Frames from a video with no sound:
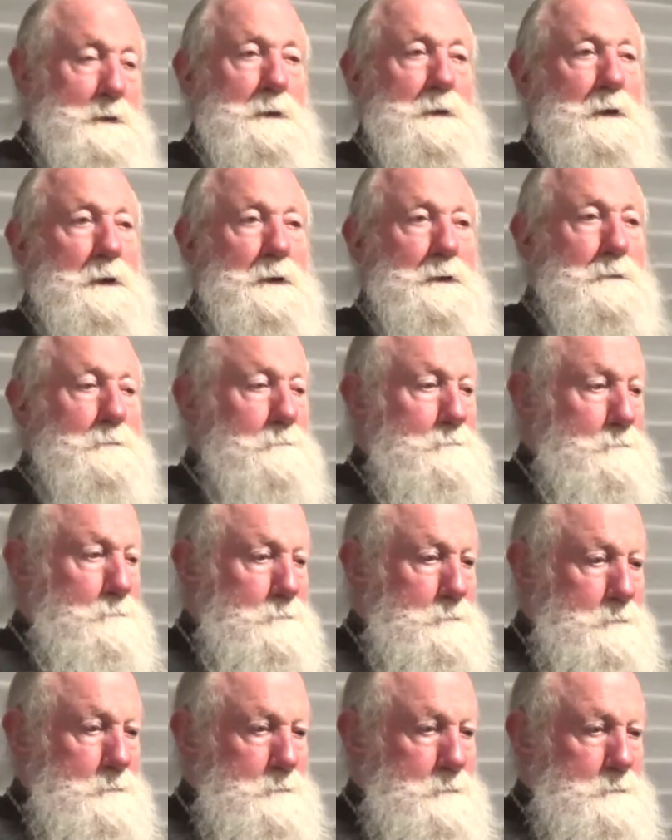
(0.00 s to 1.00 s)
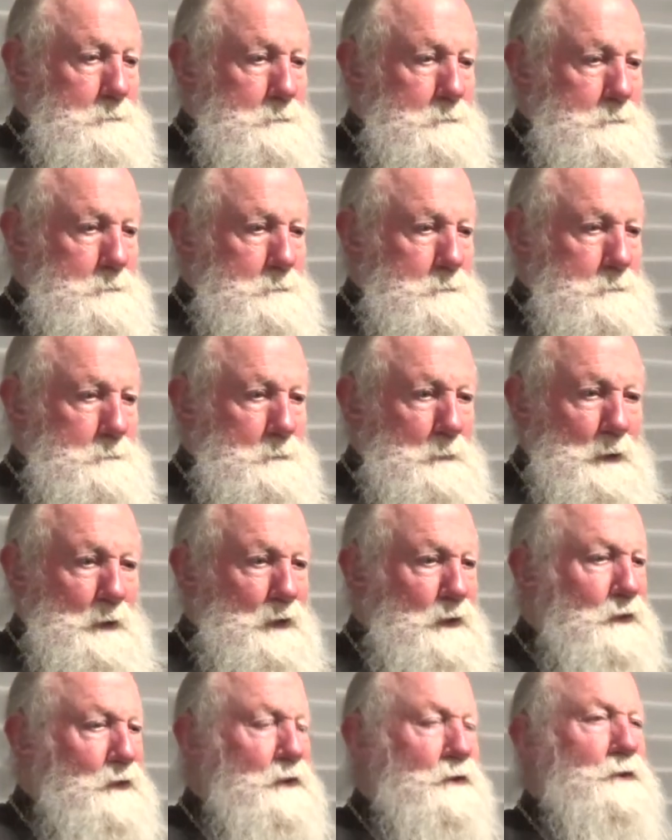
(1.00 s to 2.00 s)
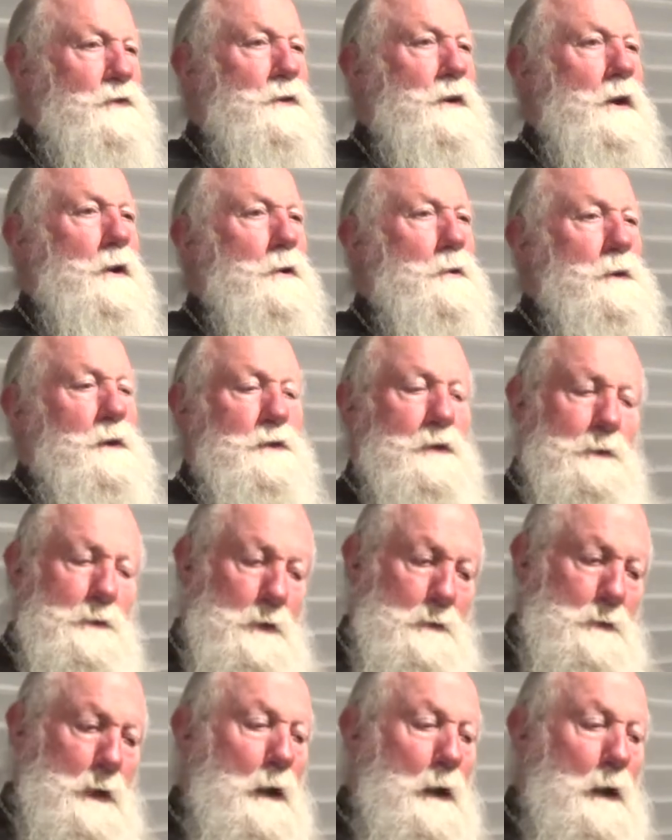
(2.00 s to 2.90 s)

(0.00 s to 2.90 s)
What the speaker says: And, "Well, this is snow." He said, "Don't